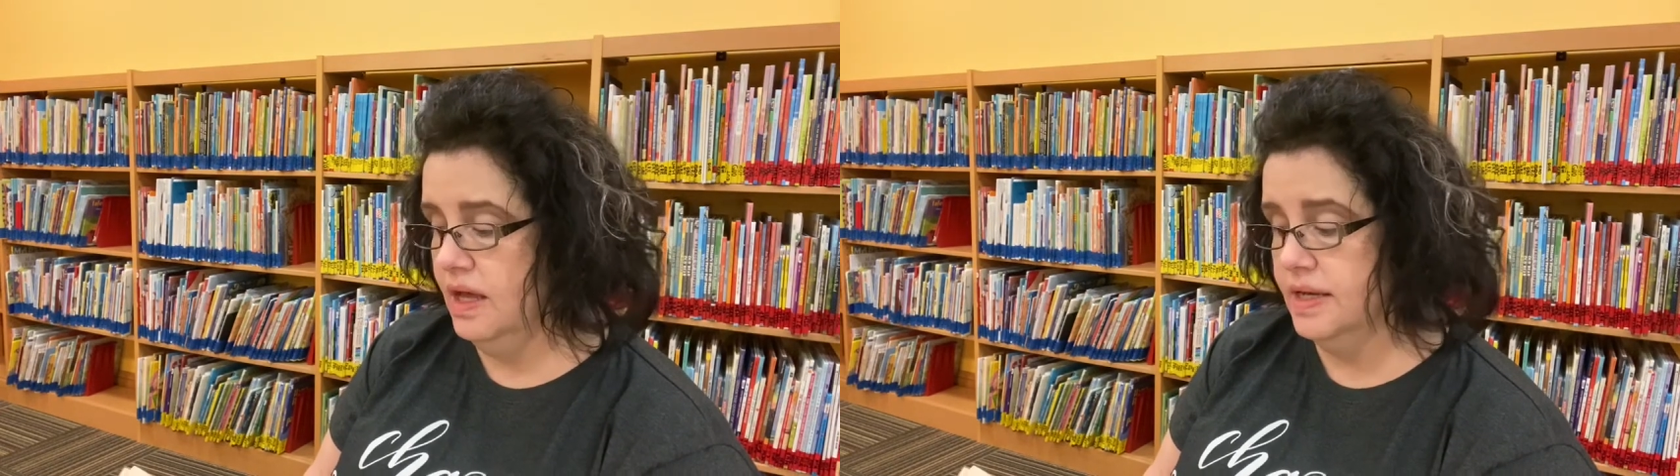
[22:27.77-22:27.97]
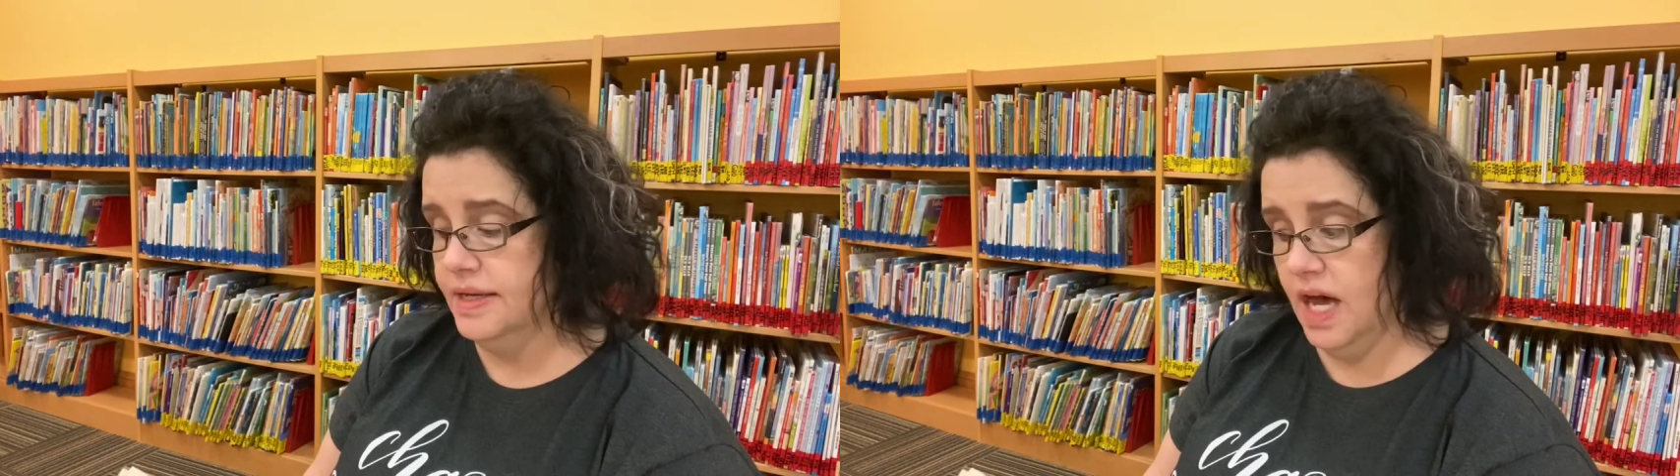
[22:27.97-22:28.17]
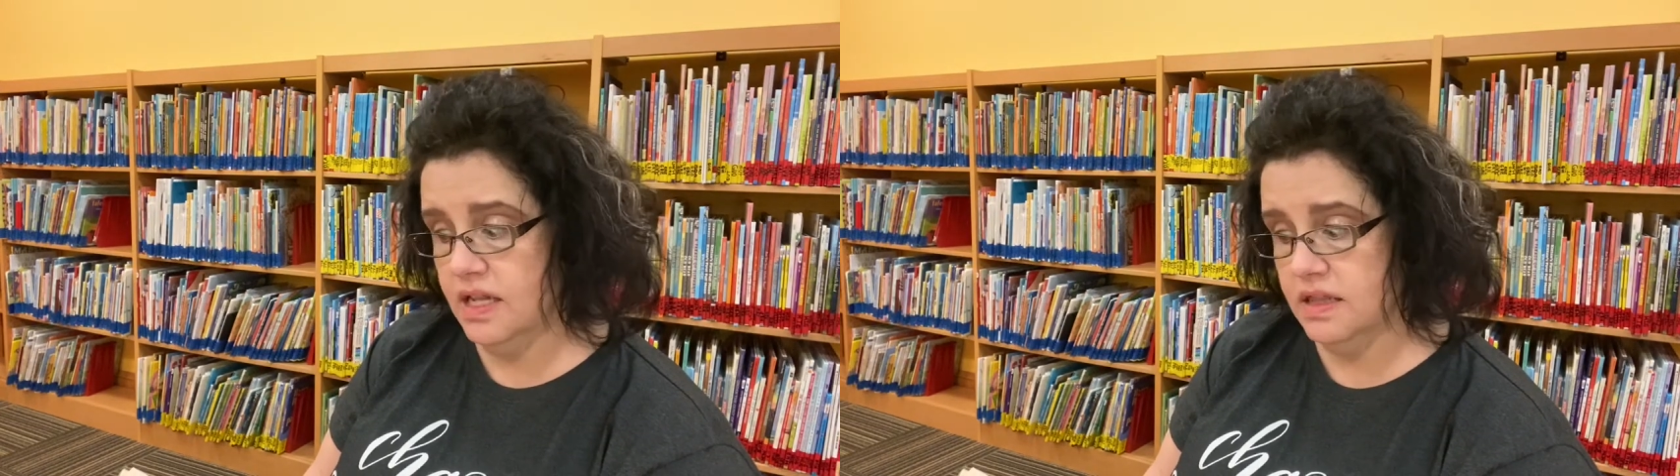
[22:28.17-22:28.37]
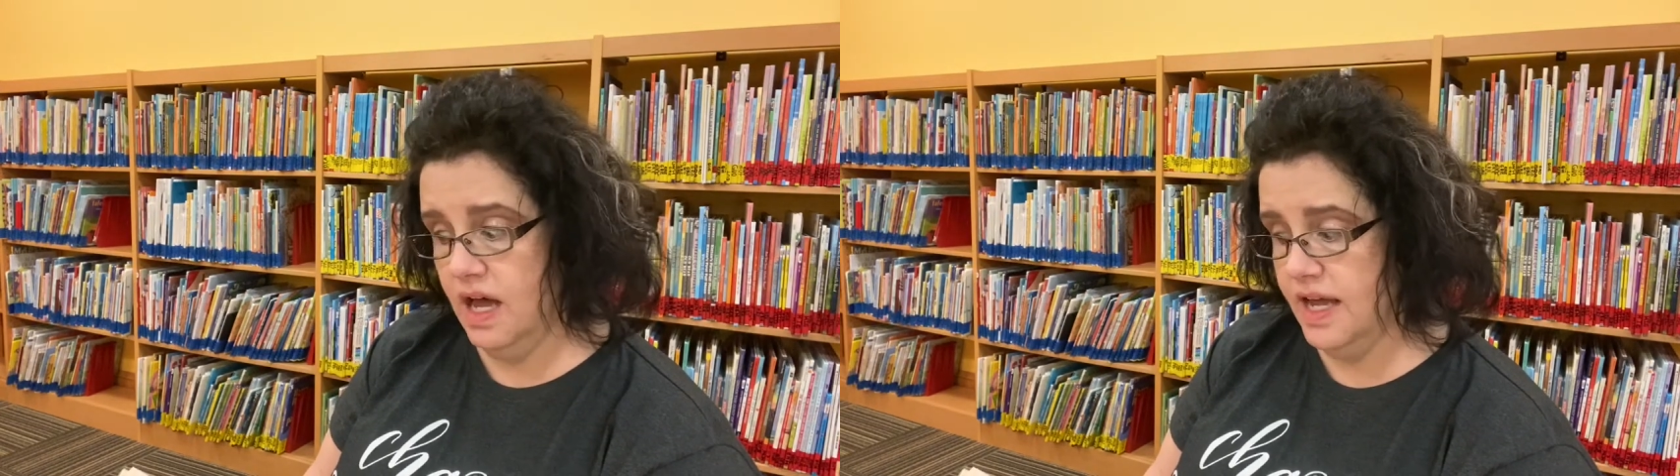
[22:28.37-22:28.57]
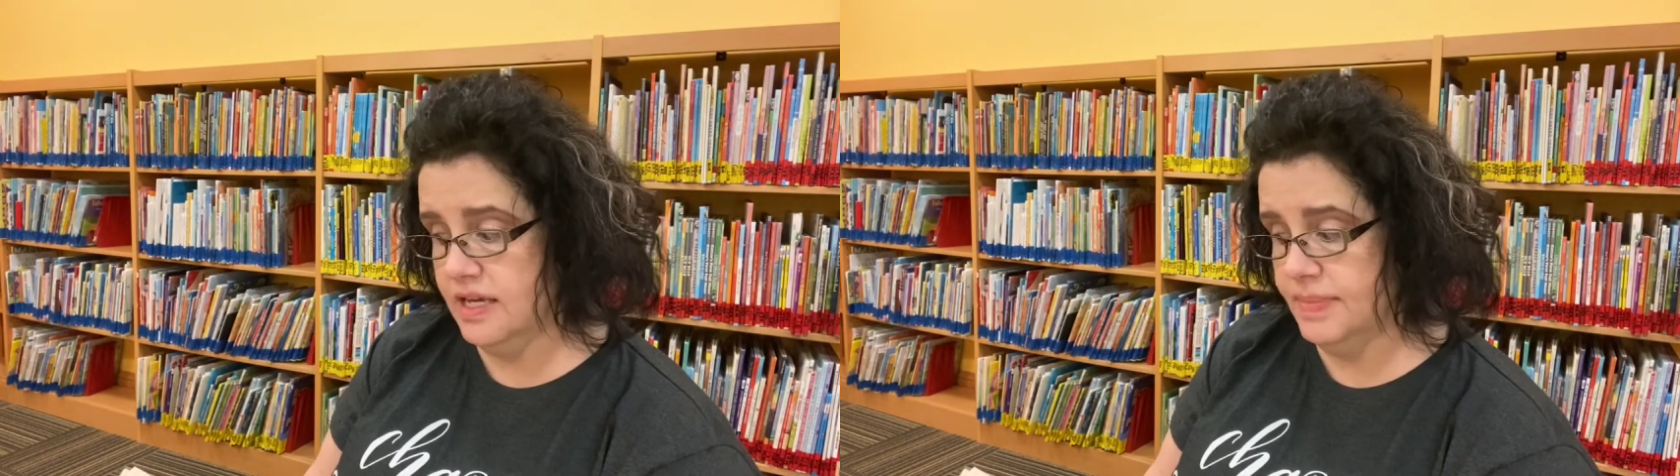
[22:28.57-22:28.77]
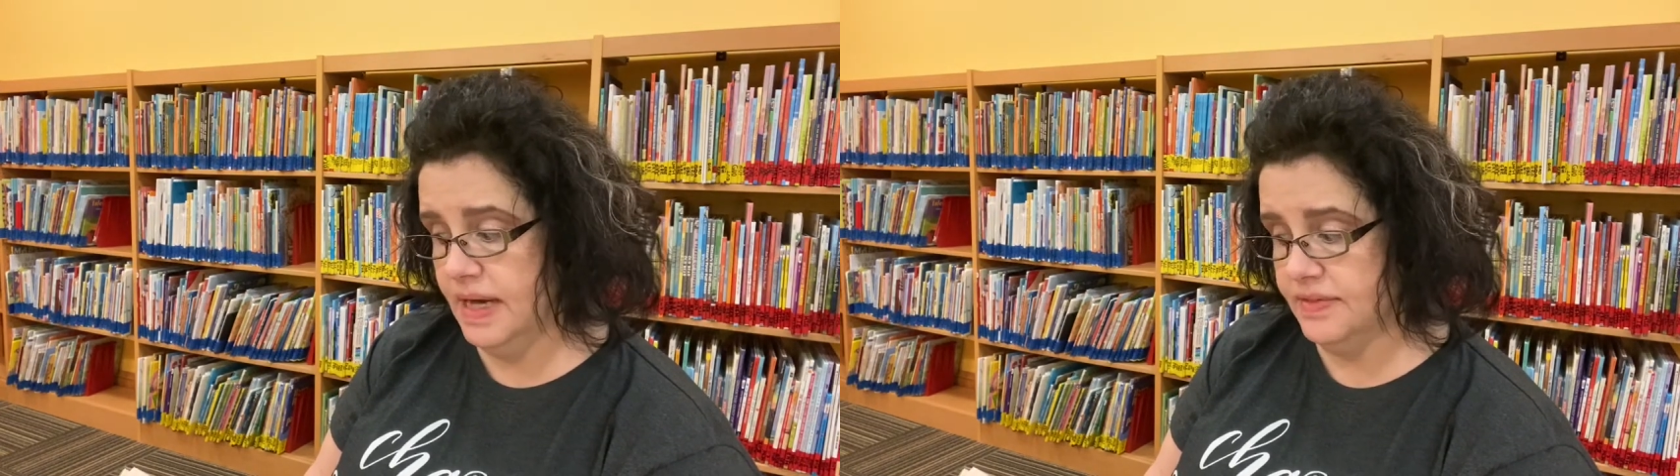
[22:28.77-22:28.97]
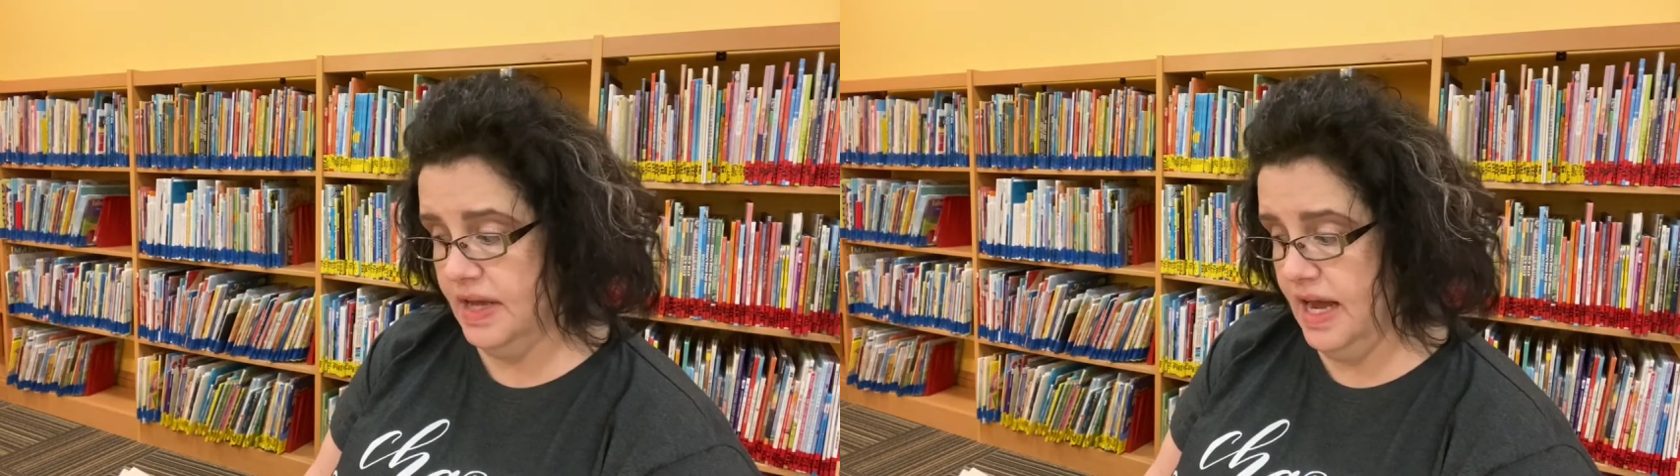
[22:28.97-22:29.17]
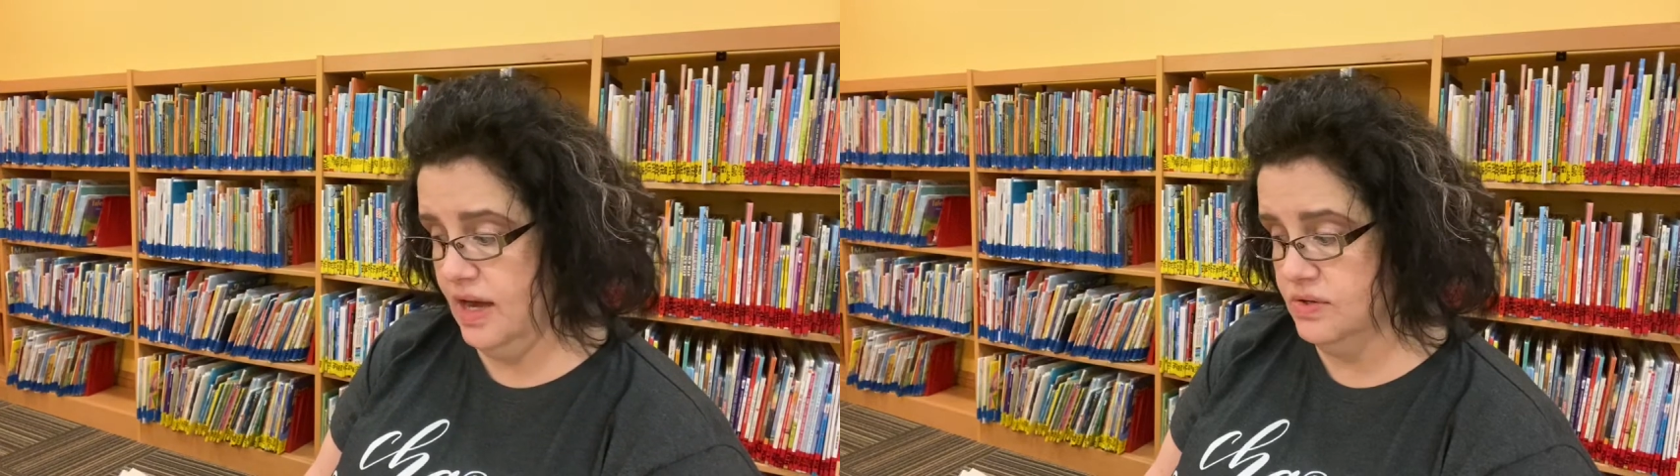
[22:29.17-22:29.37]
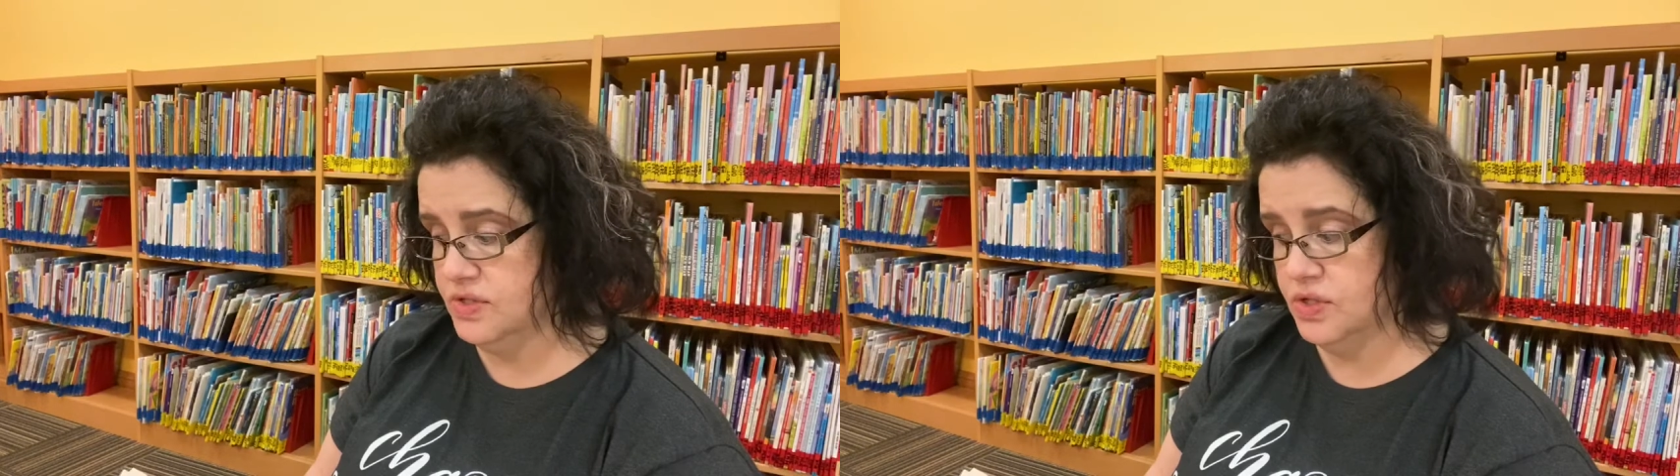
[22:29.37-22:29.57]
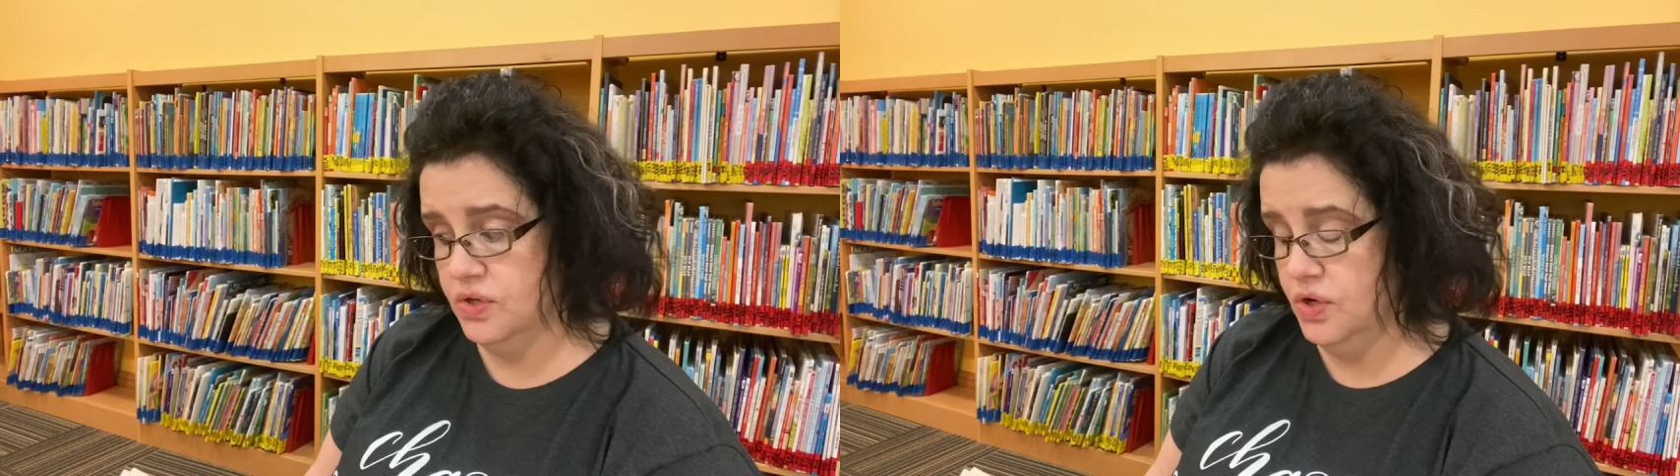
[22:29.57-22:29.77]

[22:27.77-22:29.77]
Not lying about the house,